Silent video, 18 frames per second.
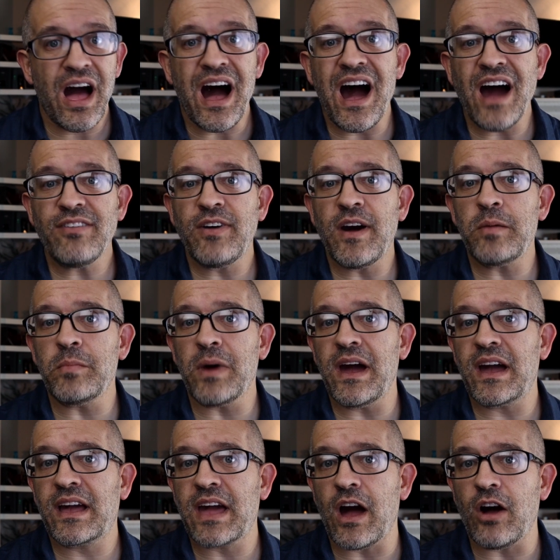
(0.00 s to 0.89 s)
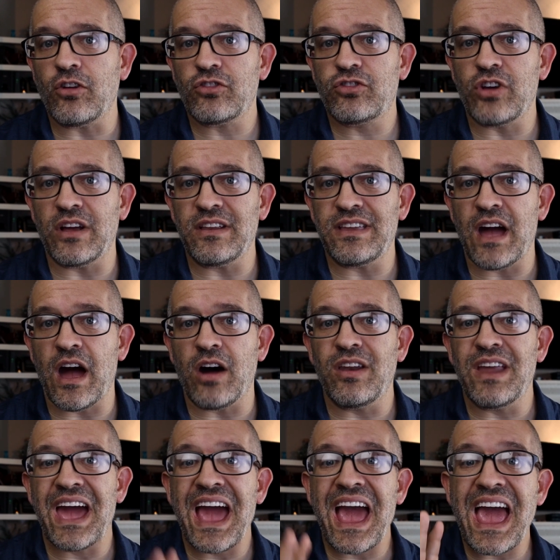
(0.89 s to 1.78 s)
I've had my account shut
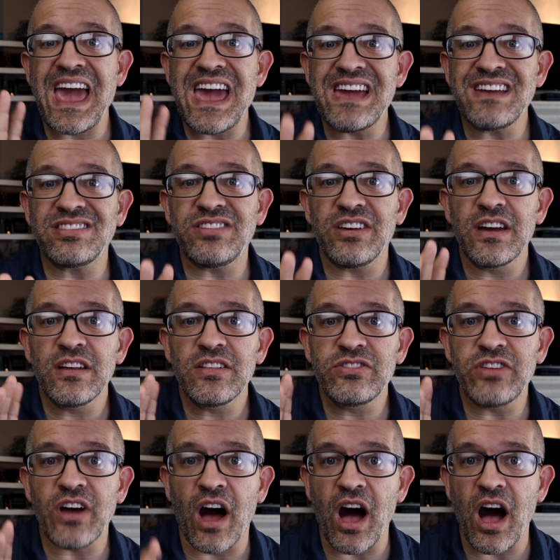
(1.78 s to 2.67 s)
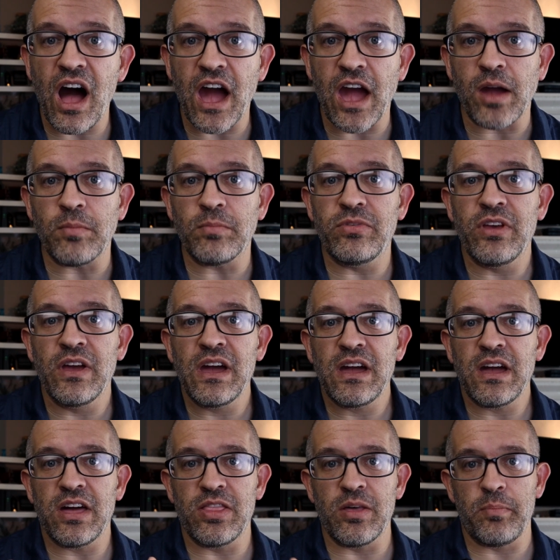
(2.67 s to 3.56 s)
down 8 times
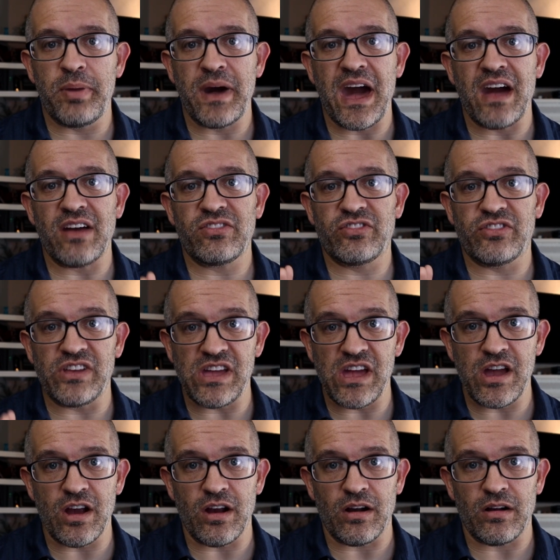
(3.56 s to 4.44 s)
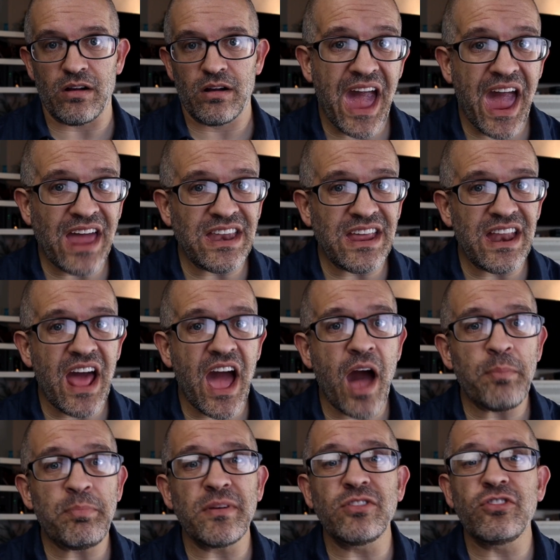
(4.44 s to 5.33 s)
in the past year, and it
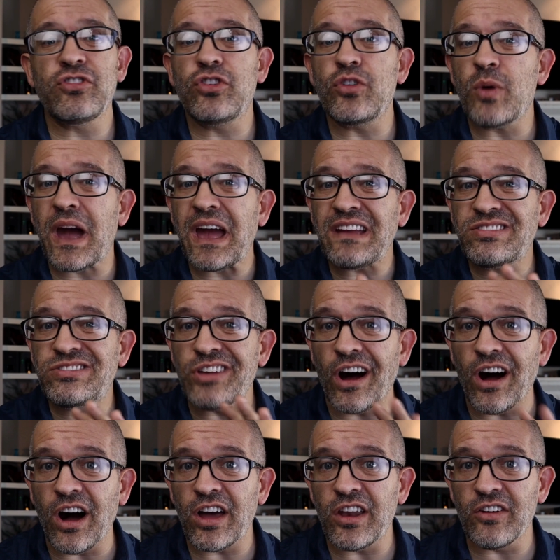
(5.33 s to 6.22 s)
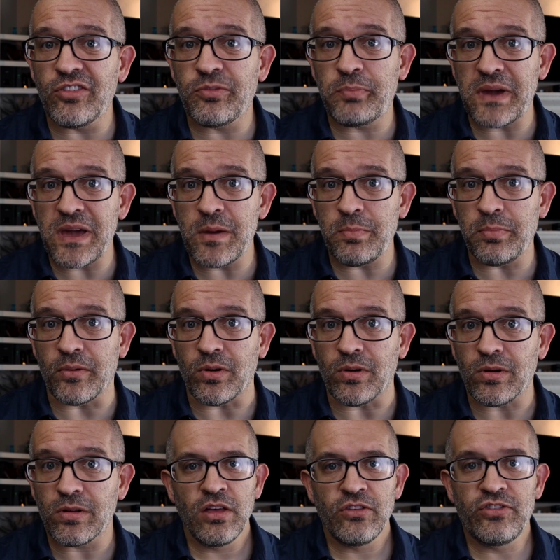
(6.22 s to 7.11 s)
happens to a ton of
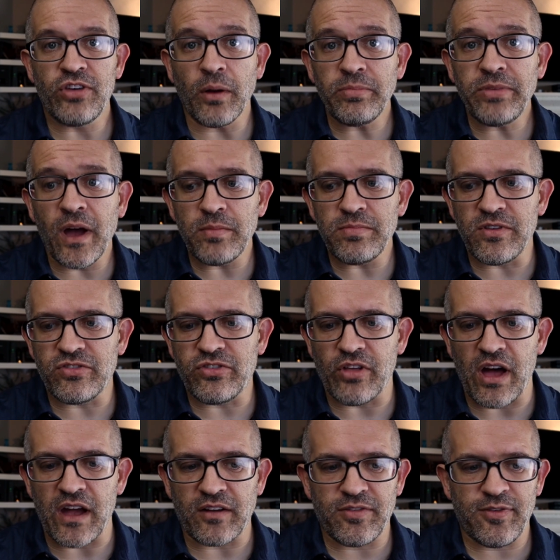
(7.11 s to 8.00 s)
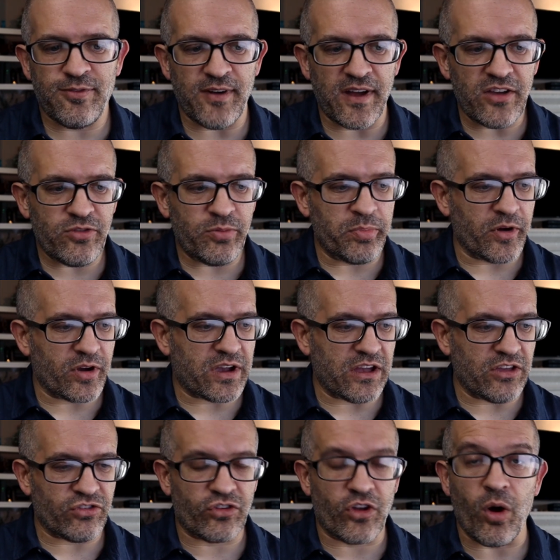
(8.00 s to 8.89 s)
people. Sometimes it's like Facebook
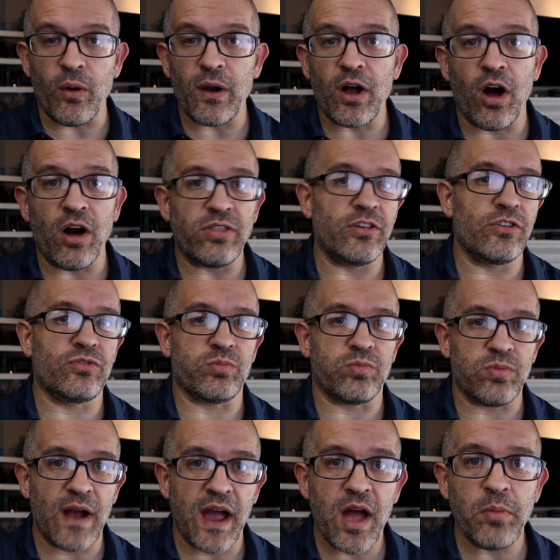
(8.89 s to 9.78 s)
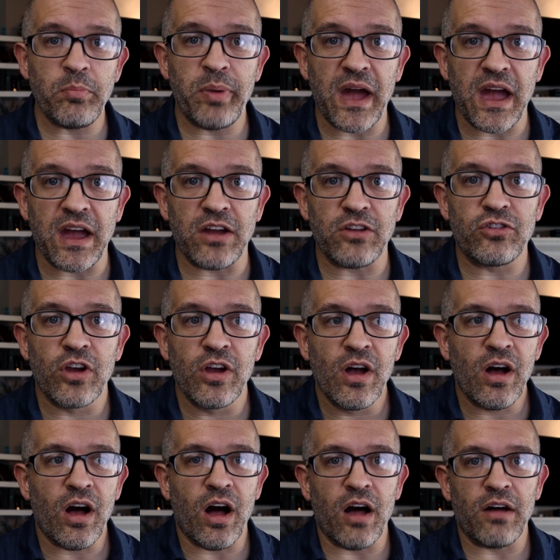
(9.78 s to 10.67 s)
is going on this rampage
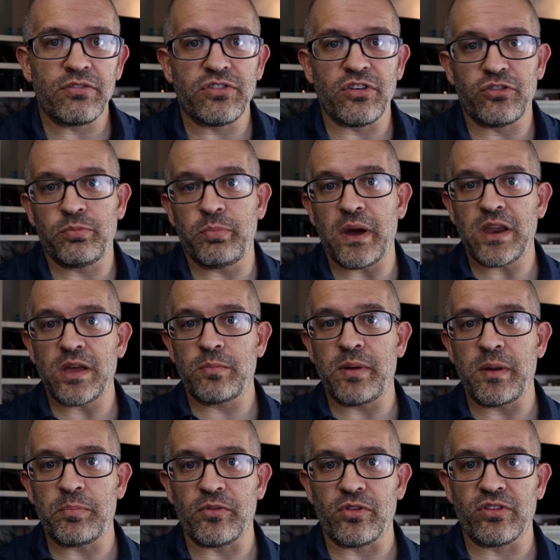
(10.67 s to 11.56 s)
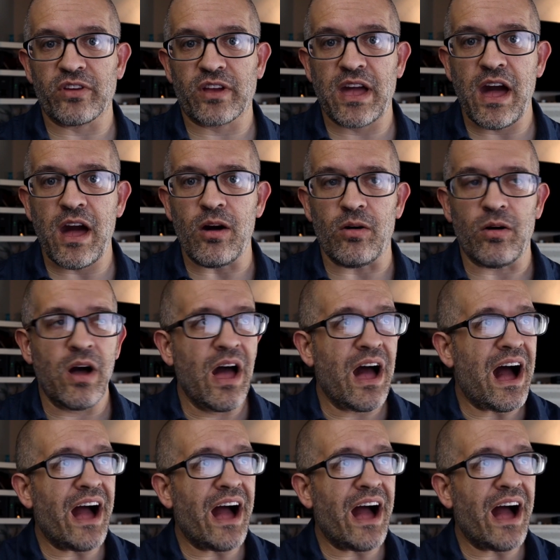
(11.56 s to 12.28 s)
of suspending people's account.